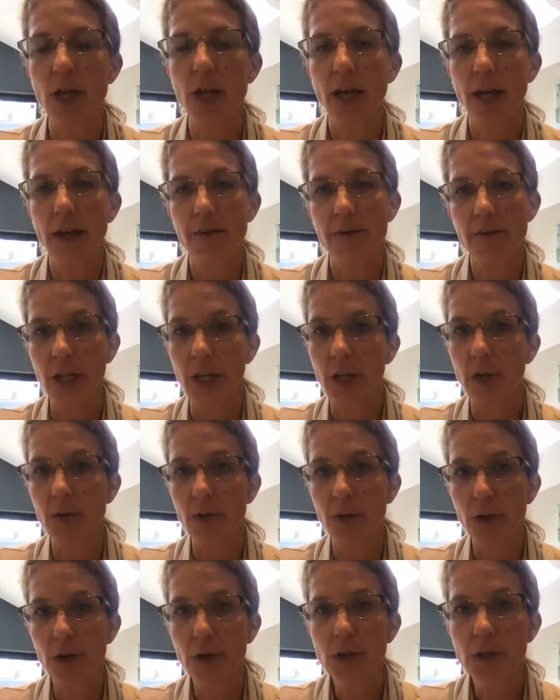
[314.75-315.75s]
finger
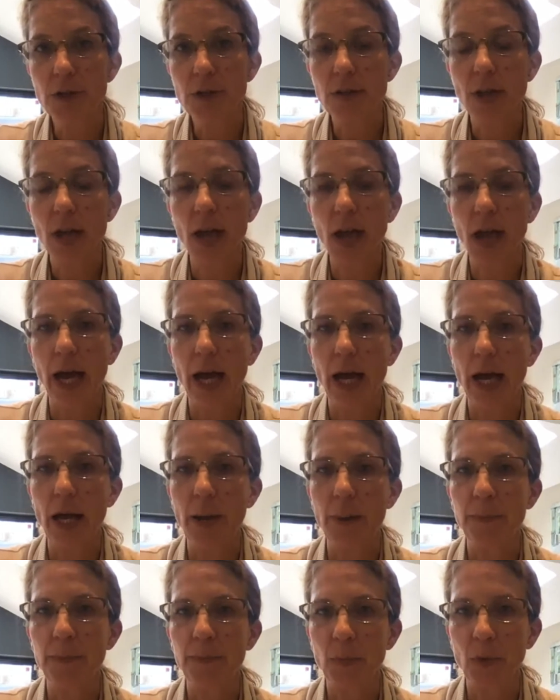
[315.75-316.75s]
foods.
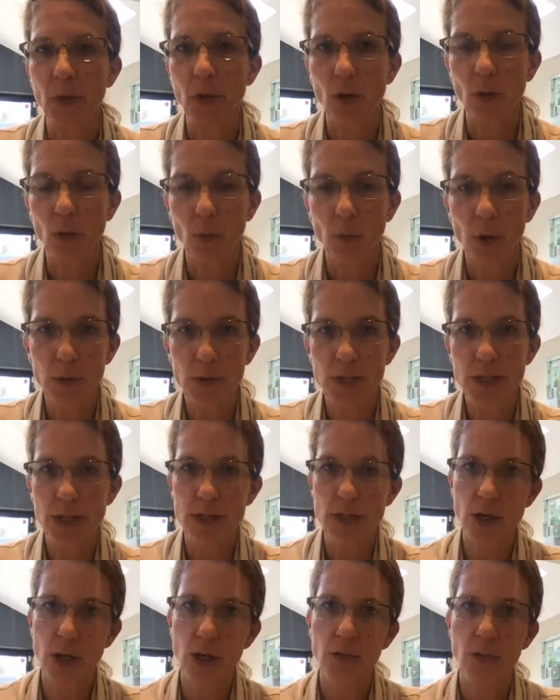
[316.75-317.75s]
When we say
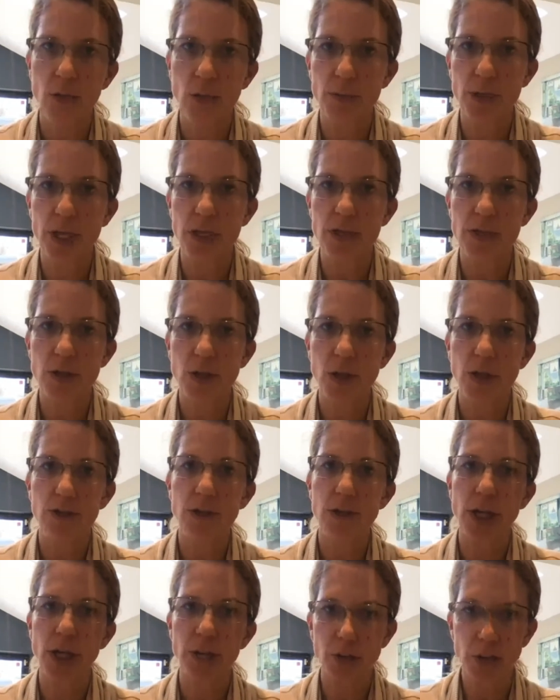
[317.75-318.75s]
soft, we mean soft
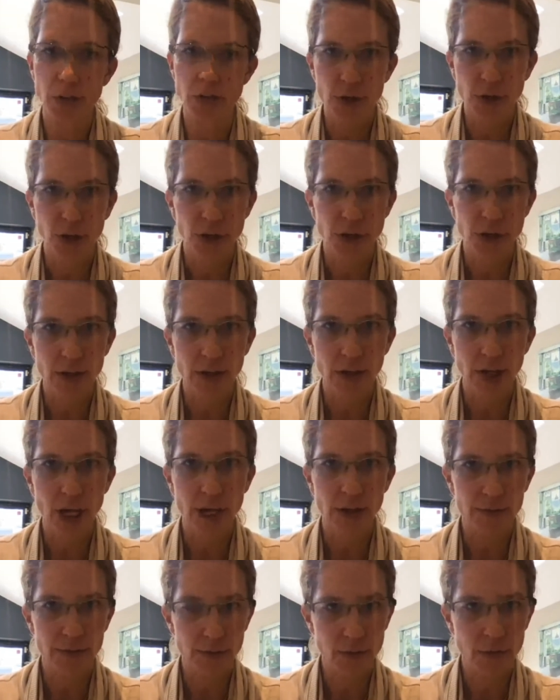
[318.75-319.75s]
enough that you can kind
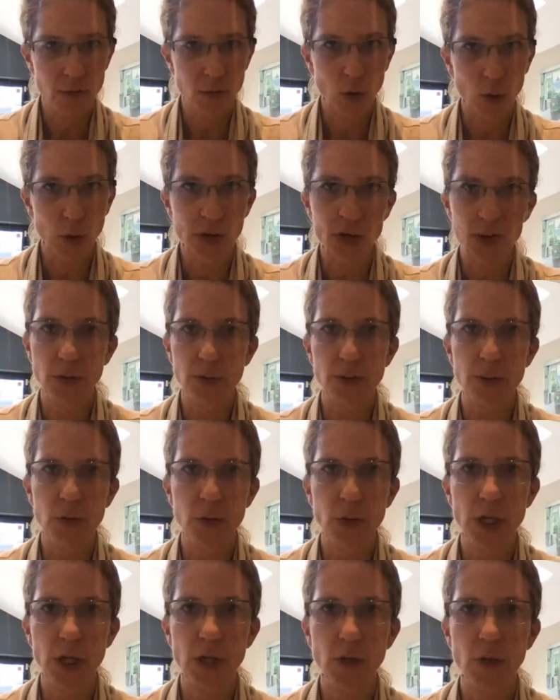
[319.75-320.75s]
of squish them
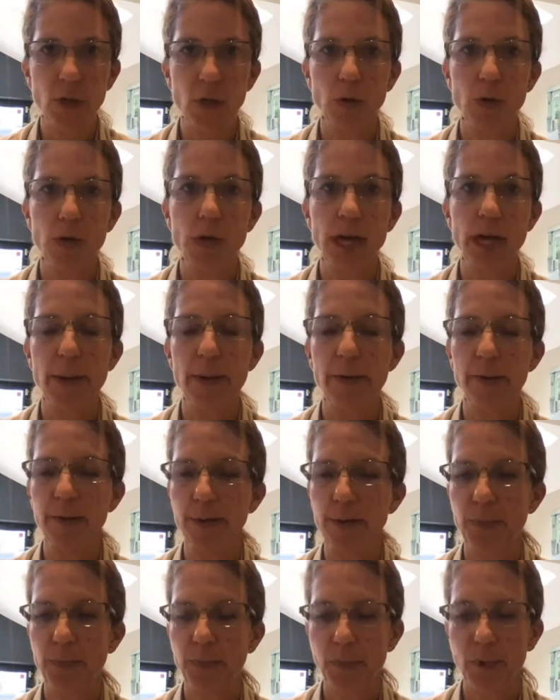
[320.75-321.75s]
between your
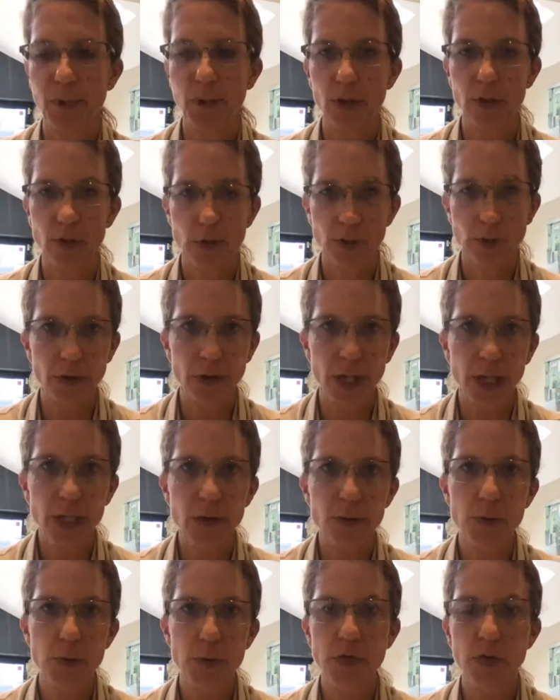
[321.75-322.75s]
two fingers,
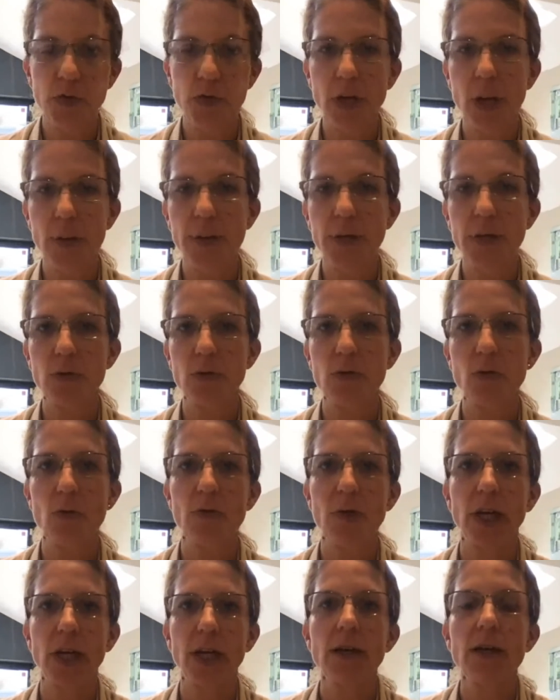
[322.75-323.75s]
between your thumb and your
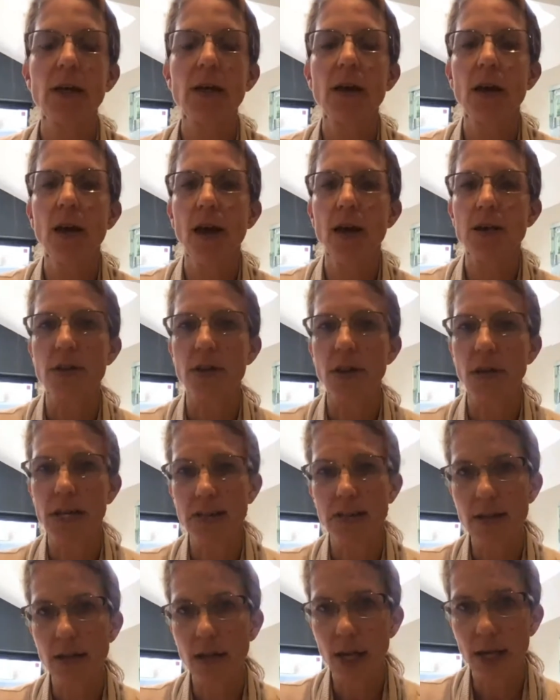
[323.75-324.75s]
forefinger. So that's
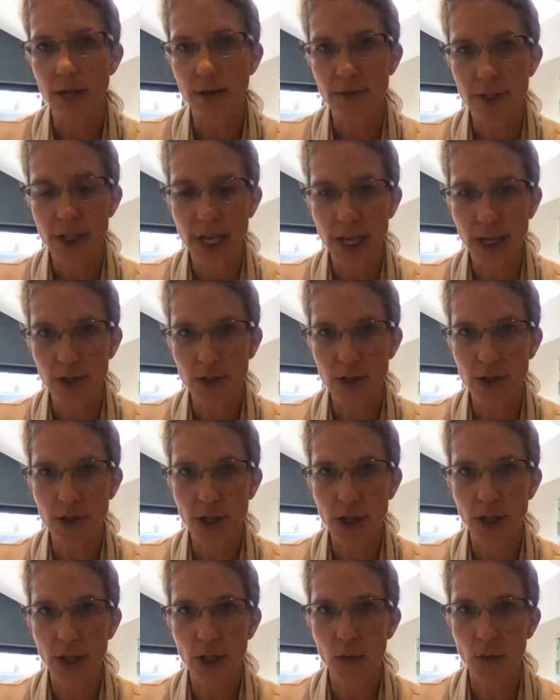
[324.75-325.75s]
the kind of
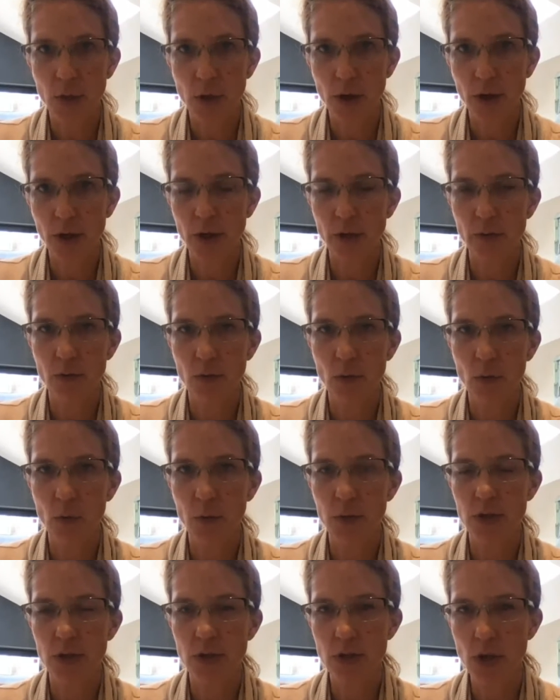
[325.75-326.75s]
texture that we're looking for
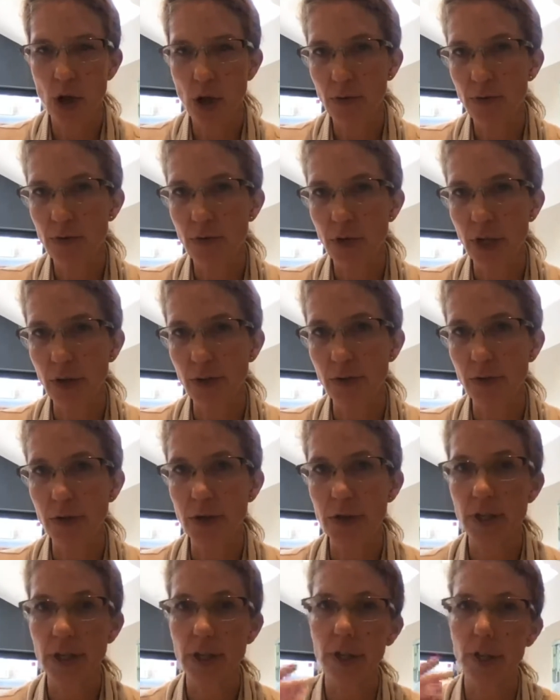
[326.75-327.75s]
with soft finger food,
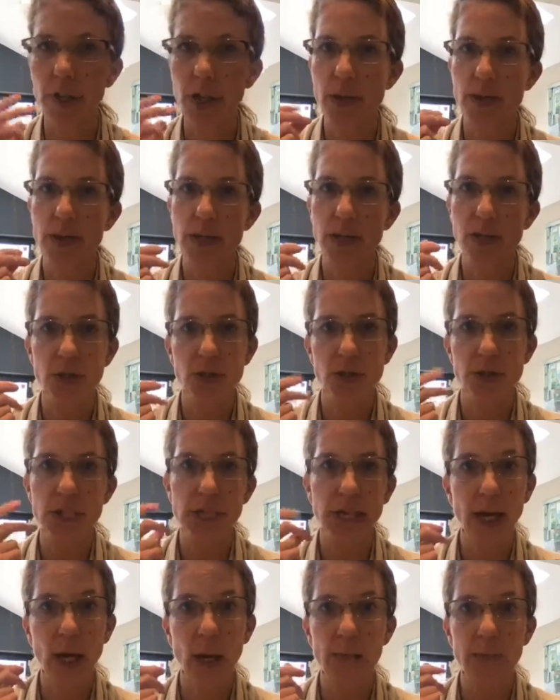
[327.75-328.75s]
so that babies can use their
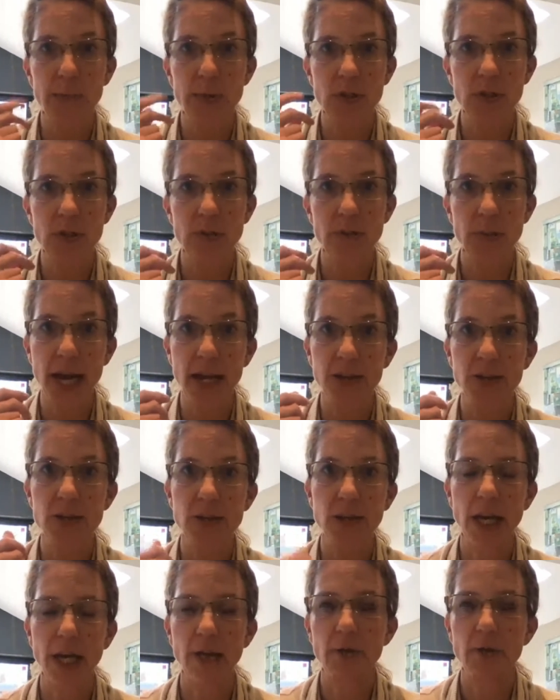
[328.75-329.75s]
gums to mash
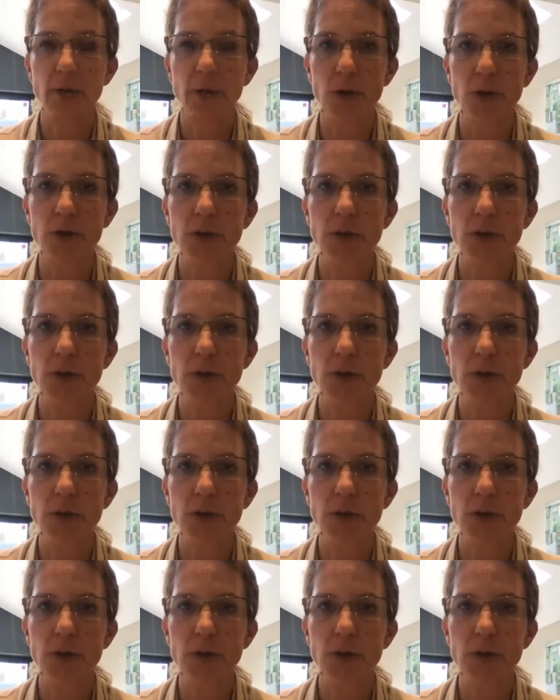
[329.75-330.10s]
that food.